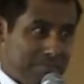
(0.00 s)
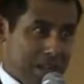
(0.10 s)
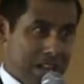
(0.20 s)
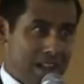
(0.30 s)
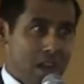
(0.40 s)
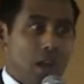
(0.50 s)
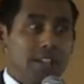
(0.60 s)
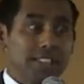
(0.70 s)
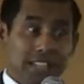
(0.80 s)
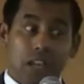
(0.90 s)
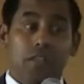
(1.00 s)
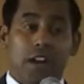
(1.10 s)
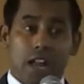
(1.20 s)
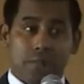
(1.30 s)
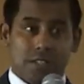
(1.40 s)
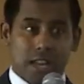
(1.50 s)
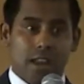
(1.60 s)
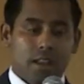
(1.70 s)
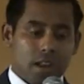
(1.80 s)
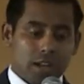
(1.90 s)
Okay? Significant, I'm saying.